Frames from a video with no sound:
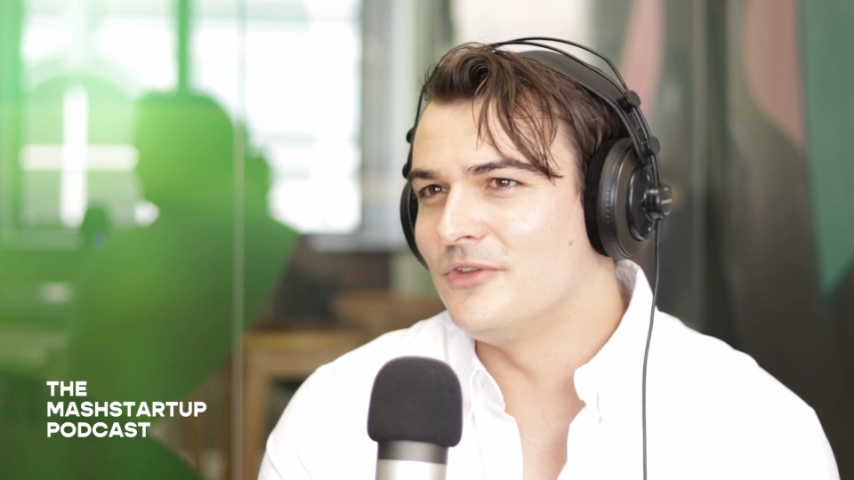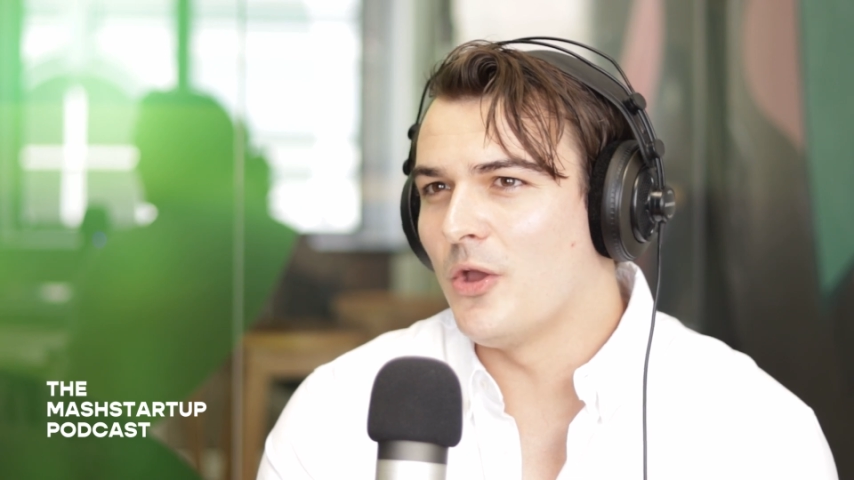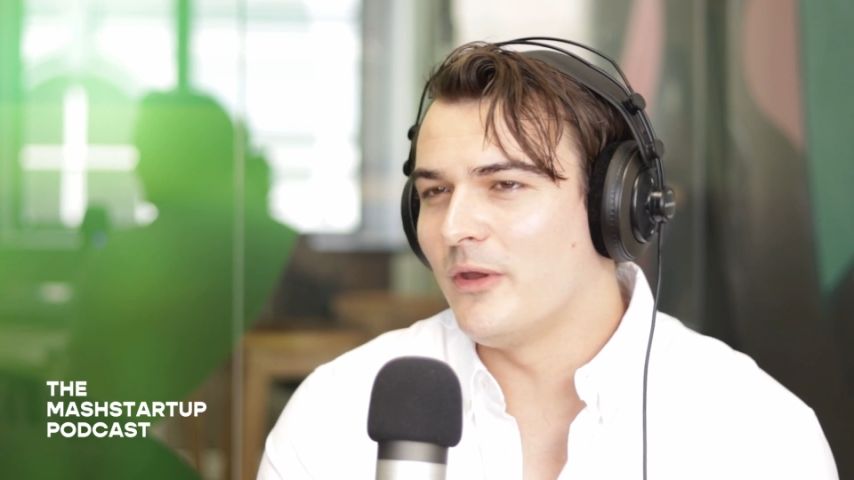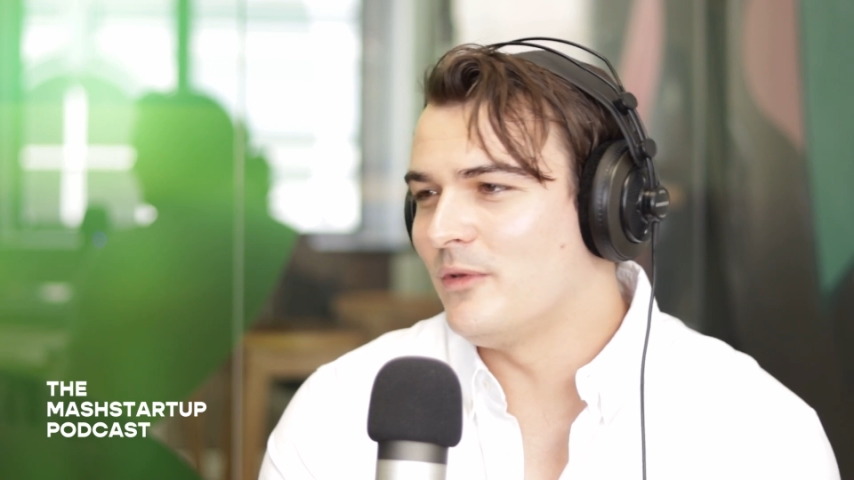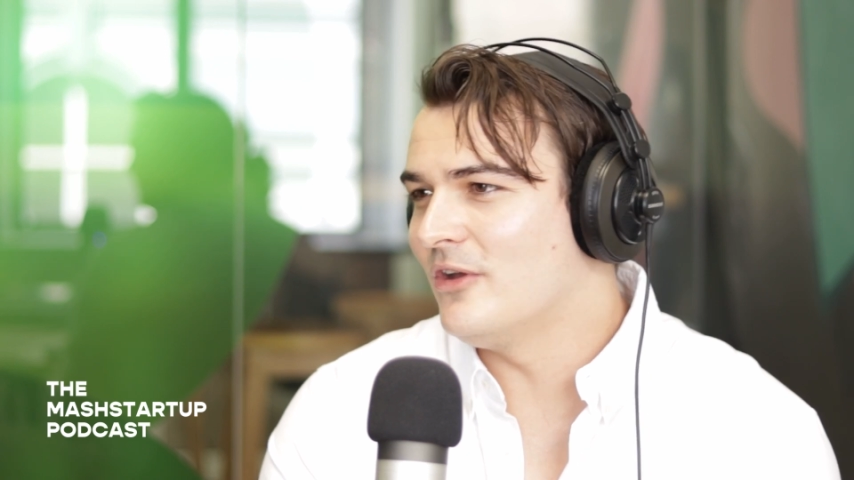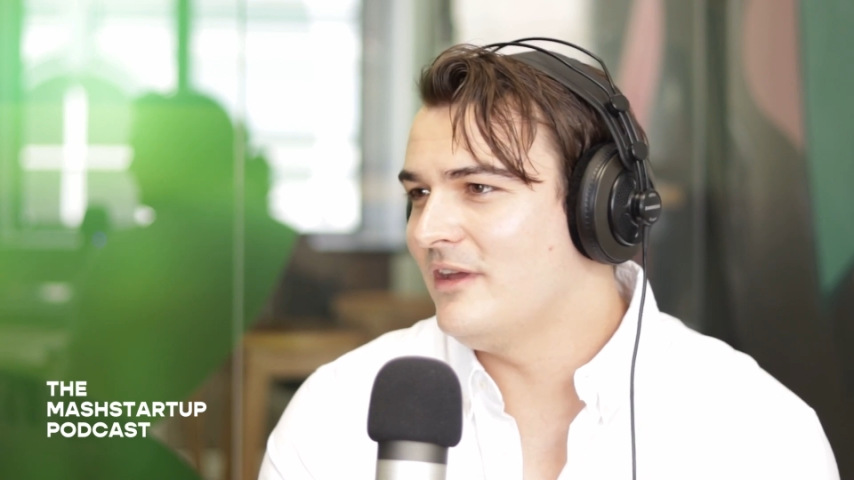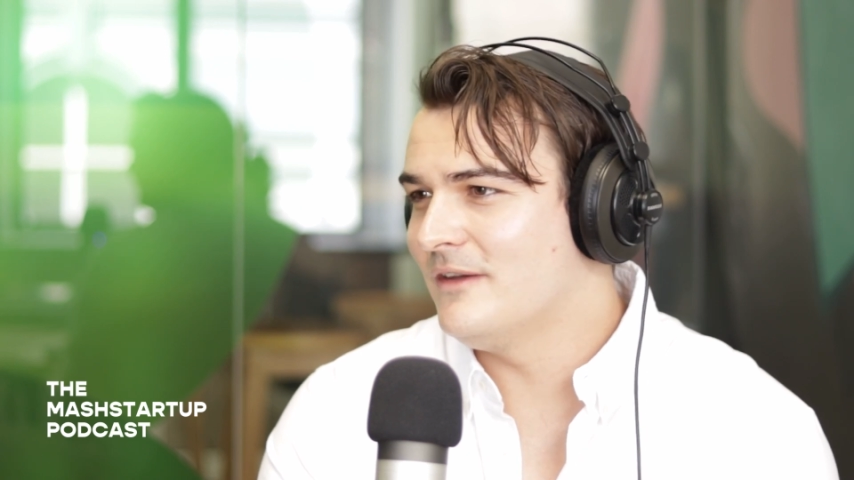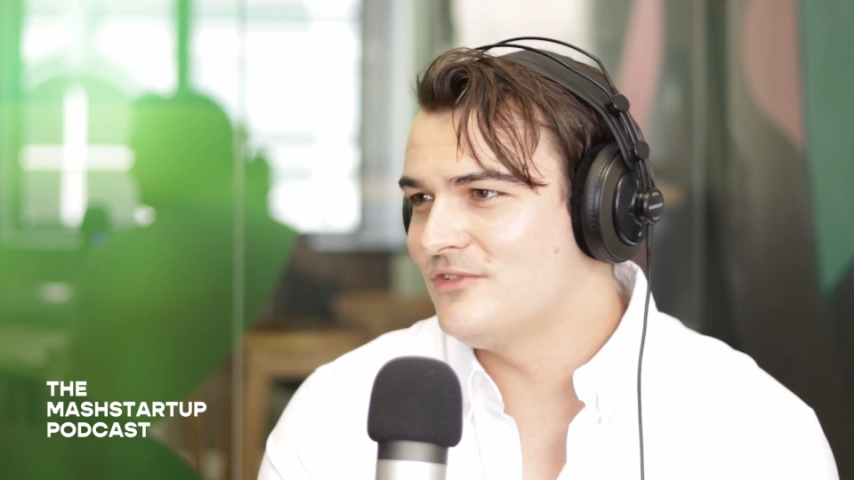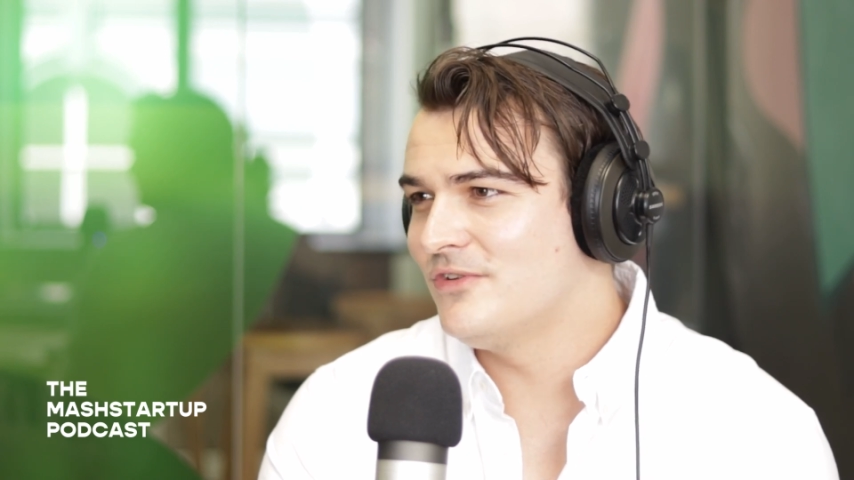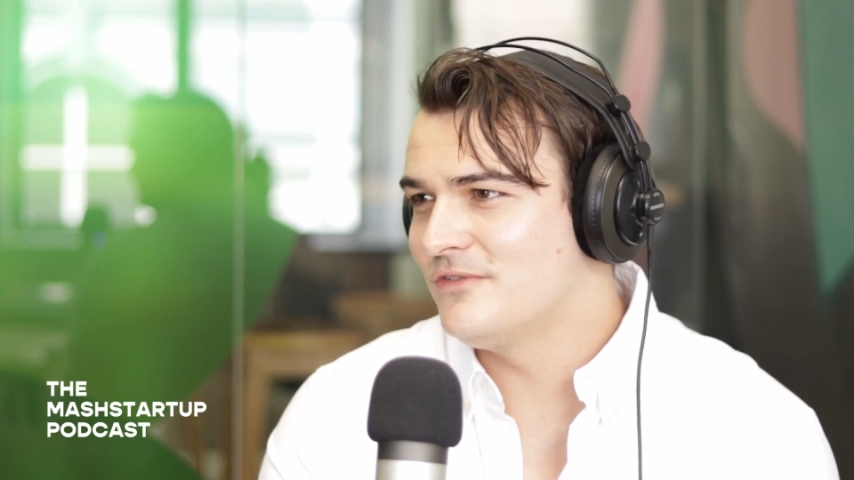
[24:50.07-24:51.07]
knowing we only
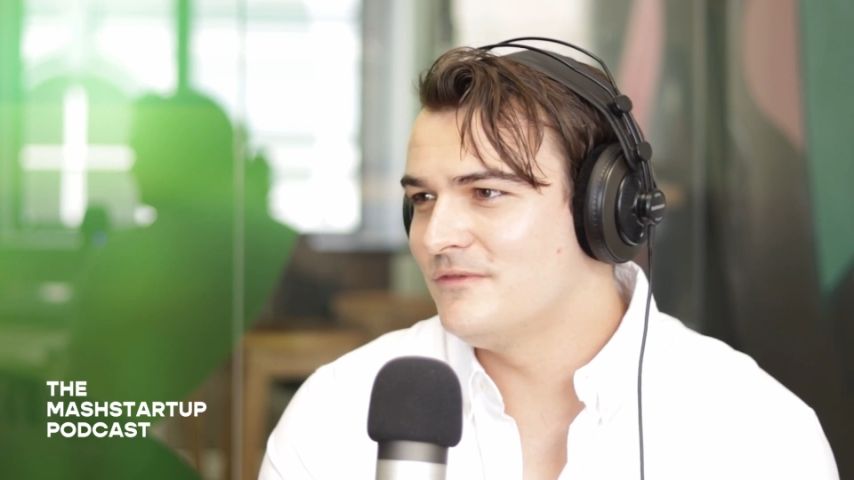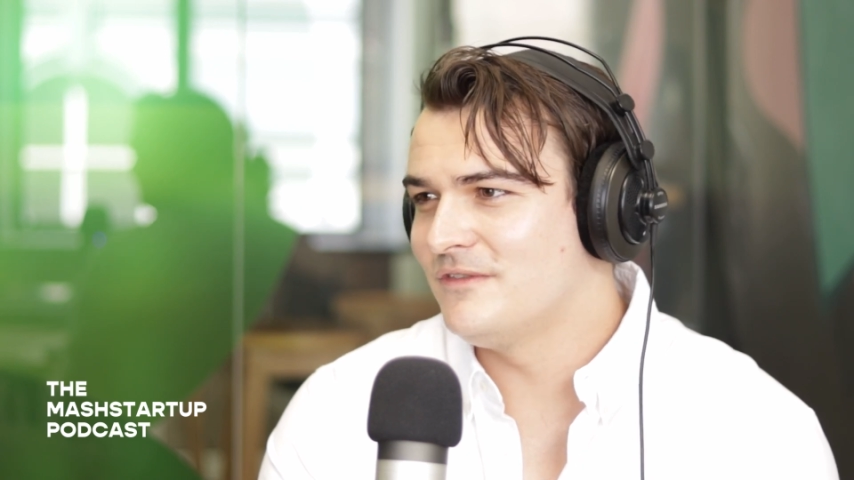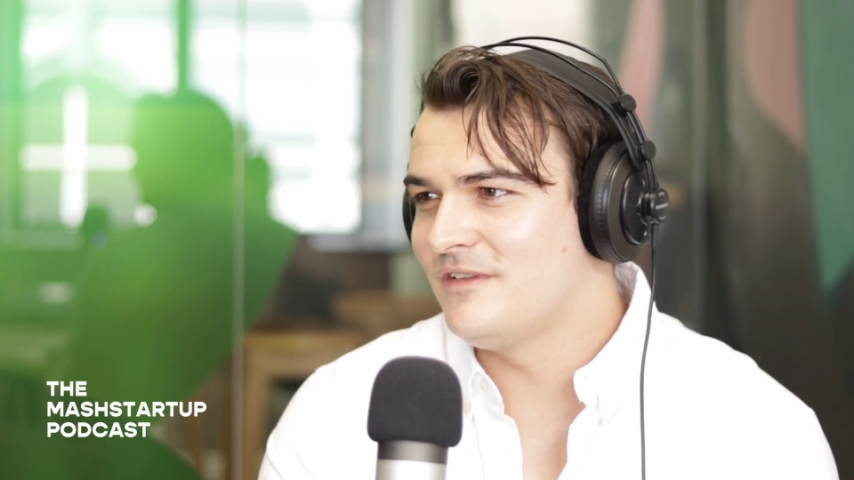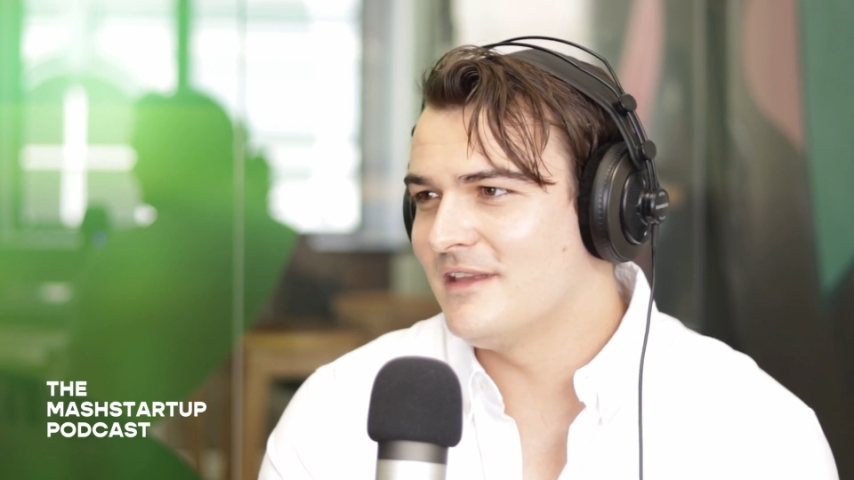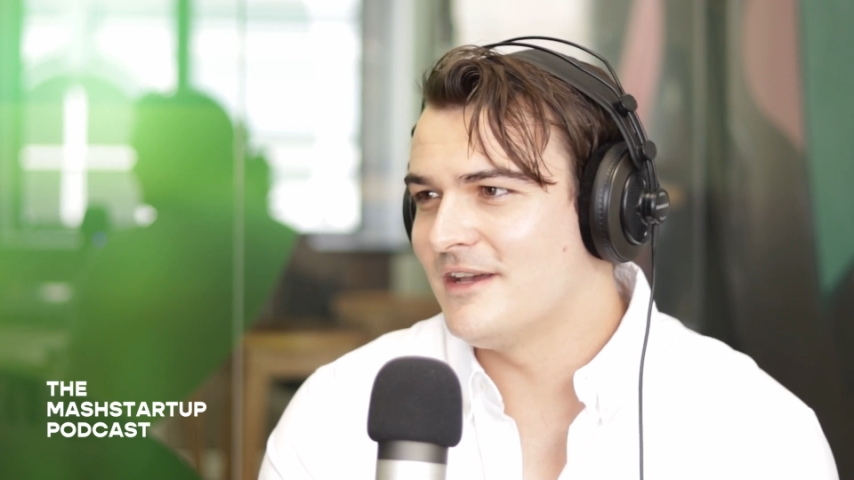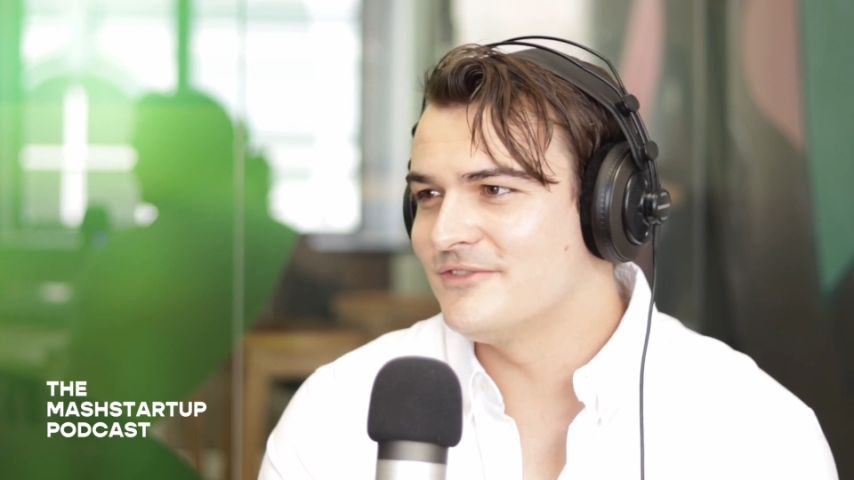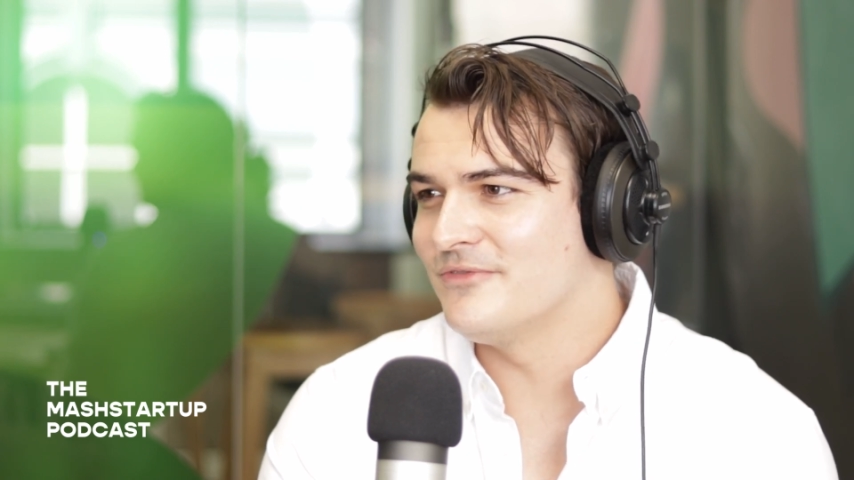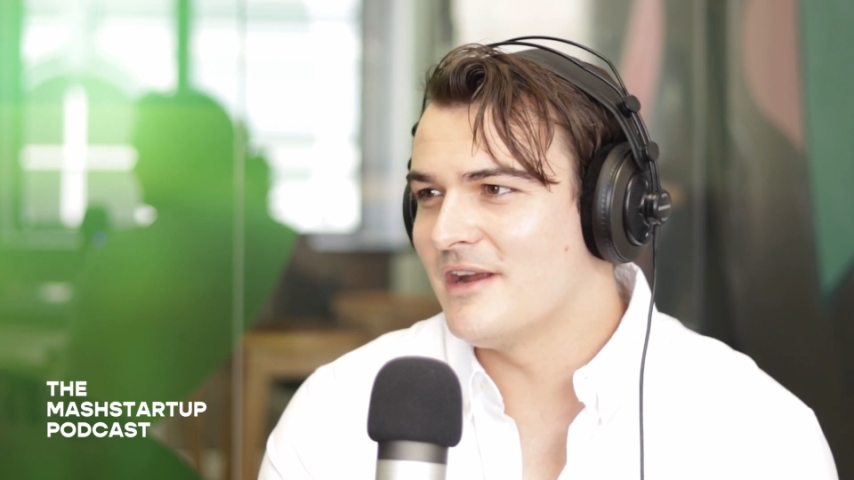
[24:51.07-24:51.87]
have 250,000